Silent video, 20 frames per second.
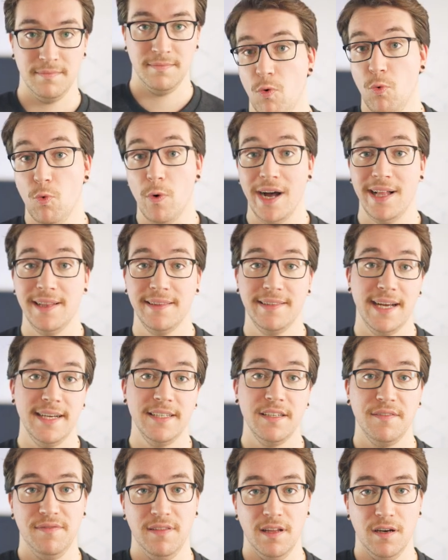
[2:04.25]
While
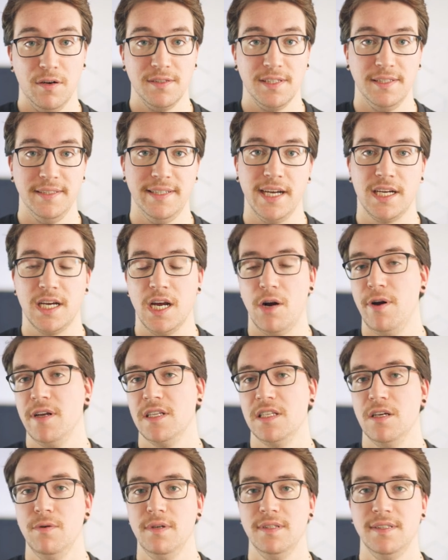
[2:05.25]
data flows and their
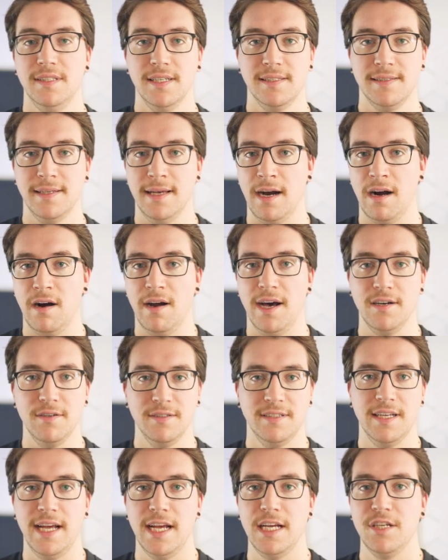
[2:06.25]
characteristics are
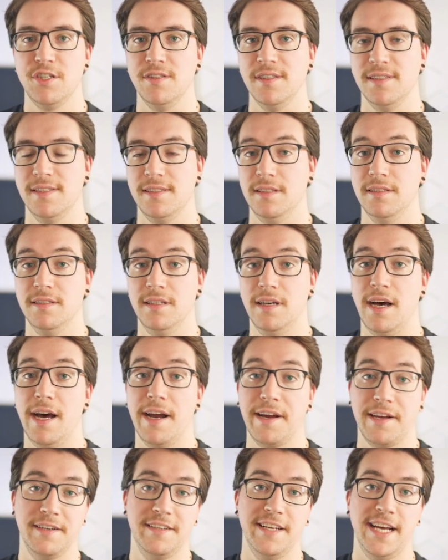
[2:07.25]
annotations on the
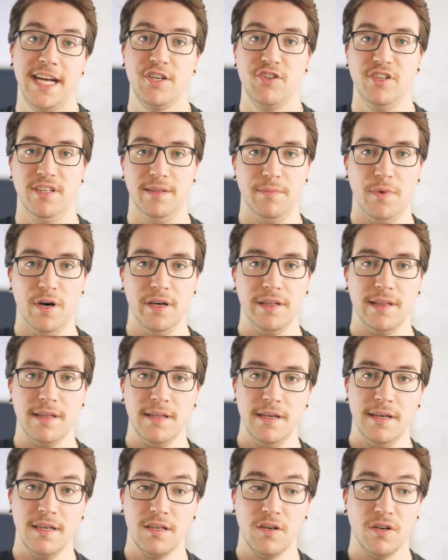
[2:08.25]
architectural
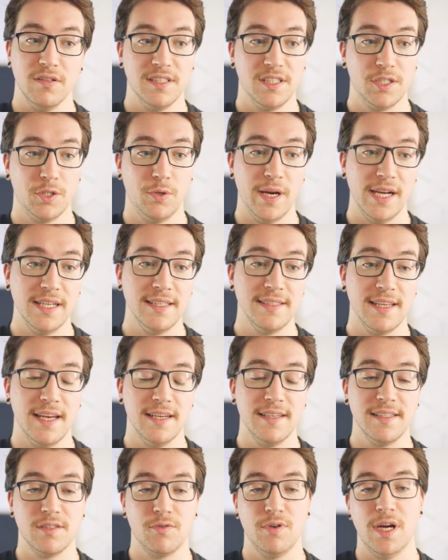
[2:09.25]
model, constraints are
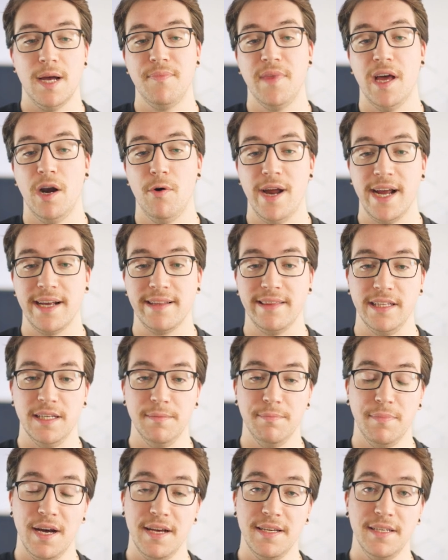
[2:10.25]
described directly
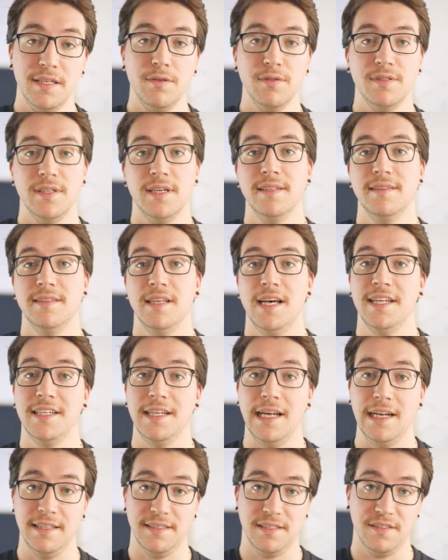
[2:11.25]
by using the
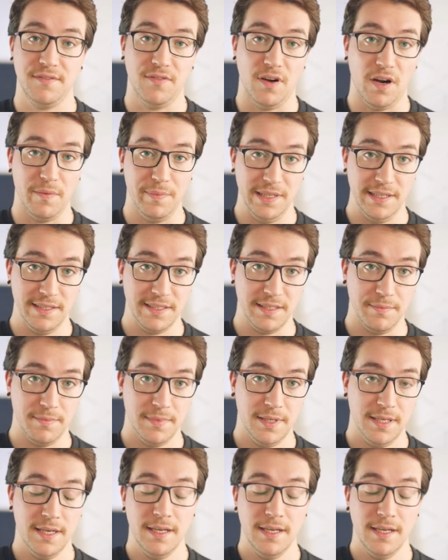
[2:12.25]
analysis formalism.